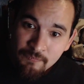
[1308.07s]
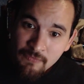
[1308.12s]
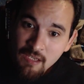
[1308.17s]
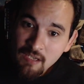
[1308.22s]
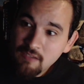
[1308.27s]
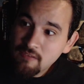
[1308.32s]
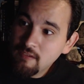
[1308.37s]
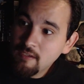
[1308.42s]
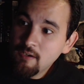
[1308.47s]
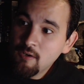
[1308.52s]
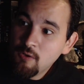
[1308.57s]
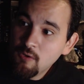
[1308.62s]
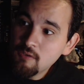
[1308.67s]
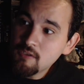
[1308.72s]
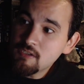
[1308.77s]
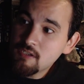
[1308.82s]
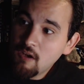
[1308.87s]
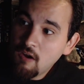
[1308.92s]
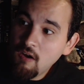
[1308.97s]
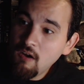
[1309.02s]
that
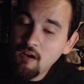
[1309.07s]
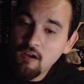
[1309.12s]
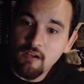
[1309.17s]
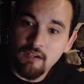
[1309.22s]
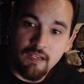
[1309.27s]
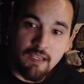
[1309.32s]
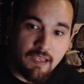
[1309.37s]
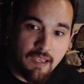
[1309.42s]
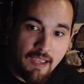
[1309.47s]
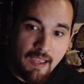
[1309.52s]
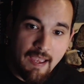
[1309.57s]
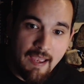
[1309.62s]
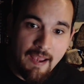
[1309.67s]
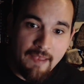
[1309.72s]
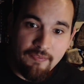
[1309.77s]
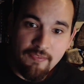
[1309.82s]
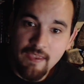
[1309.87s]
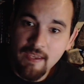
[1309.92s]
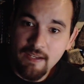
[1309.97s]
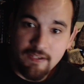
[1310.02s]
hooks on
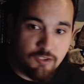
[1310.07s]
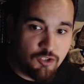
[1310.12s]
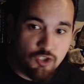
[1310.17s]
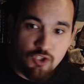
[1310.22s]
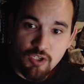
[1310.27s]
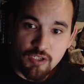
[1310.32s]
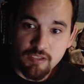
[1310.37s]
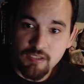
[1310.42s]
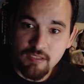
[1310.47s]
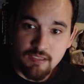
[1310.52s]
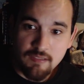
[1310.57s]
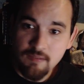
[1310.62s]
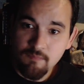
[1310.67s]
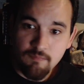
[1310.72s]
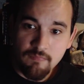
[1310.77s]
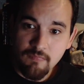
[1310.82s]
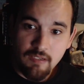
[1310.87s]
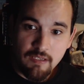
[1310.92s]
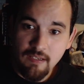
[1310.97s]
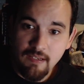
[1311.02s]
and then just
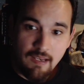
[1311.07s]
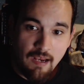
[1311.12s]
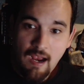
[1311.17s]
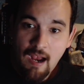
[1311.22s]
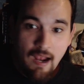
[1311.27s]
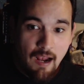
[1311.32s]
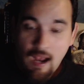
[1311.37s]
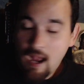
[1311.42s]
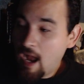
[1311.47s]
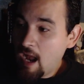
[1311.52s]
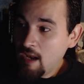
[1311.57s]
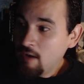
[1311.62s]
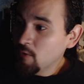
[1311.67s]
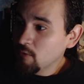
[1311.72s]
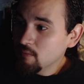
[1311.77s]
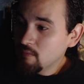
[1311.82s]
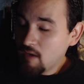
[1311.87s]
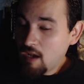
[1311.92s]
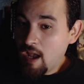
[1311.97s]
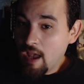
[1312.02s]
I
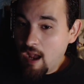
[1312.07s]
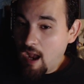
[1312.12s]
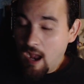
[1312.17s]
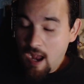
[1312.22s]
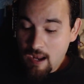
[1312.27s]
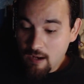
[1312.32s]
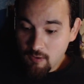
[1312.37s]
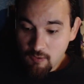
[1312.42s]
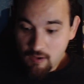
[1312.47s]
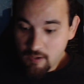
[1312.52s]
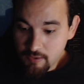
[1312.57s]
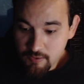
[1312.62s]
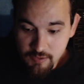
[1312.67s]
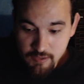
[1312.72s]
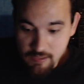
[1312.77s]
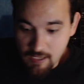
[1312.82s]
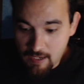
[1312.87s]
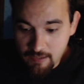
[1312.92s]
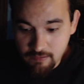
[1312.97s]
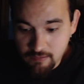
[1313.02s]
don't
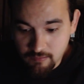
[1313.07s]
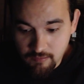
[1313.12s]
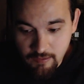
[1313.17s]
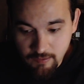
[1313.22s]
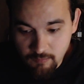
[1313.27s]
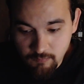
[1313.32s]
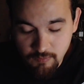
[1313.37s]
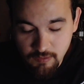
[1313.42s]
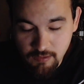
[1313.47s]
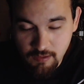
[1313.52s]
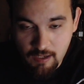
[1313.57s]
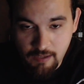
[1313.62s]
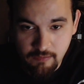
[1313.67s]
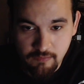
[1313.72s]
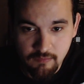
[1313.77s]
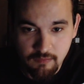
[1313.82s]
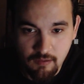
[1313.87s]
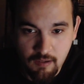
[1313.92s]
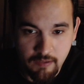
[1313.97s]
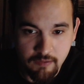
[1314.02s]
understand it. Like
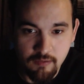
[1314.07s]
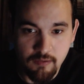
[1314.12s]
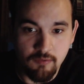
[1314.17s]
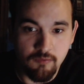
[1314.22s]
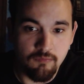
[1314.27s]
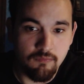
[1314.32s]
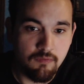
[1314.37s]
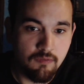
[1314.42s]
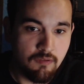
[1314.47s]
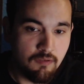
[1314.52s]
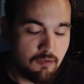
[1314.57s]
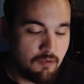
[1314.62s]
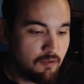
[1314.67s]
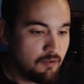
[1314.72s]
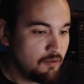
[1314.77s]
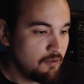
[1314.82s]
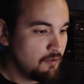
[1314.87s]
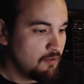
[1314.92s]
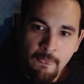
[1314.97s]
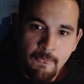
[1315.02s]

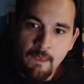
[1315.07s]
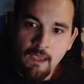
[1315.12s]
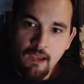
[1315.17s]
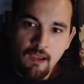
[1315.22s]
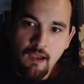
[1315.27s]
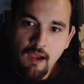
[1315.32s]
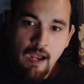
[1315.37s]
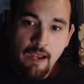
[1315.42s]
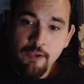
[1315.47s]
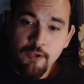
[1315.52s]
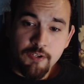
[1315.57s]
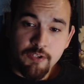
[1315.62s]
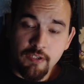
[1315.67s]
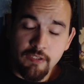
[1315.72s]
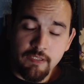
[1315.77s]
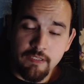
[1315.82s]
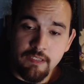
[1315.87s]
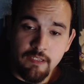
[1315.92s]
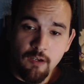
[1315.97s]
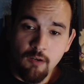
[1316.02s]
I
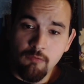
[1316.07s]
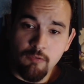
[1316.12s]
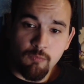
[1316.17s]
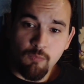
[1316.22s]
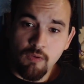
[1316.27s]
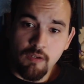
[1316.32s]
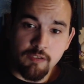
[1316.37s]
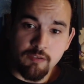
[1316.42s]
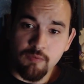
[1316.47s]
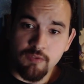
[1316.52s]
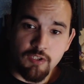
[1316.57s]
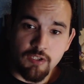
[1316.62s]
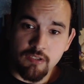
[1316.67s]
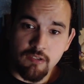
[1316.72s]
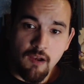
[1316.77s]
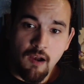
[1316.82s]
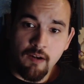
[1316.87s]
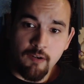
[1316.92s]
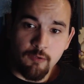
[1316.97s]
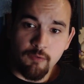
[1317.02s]
usually deal with ones with just
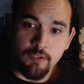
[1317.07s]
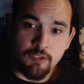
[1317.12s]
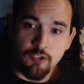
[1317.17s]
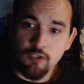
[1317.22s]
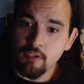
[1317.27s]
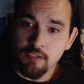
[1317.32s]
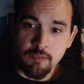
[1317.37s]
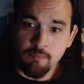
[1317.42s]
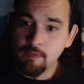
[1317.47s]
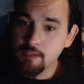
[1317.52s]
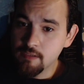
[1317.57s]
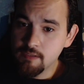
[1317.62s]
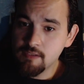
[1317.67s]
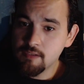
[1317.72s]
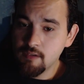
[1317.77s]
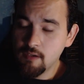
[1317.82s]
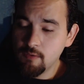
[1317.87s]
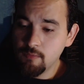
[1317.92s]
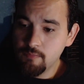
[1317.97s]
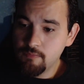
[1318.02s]
auto adjustment,
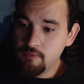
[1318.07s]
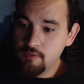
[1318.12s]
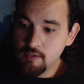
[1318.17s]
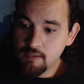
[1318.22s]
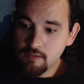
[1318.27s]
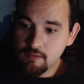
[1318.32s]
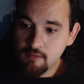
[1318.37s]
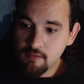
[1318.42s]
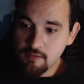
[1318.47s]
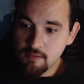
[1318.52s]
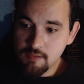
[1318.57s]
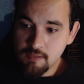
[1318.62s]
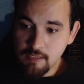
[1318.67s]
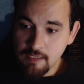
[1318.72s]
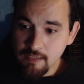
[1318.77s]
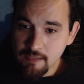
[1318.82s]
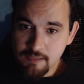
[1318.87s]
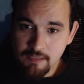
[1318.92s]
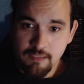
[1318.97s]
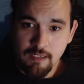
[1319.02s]
so
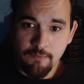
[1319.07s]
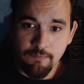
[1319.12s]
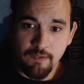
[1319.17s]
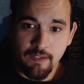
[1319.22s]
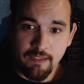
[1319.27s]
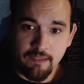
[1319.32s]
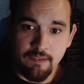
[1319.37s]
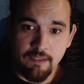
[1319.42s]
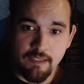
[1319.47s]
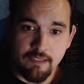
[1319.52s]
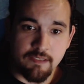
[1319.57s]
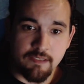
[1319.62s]
seeing stuff like this,